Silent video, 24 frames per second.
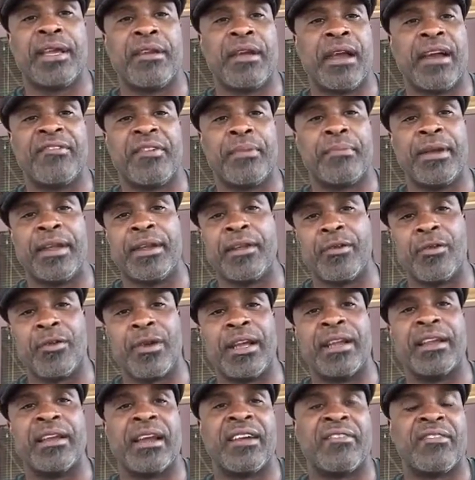You have to pay your
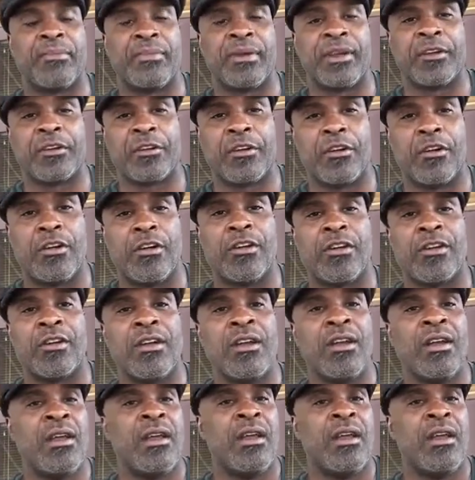rent, you have to pay your car,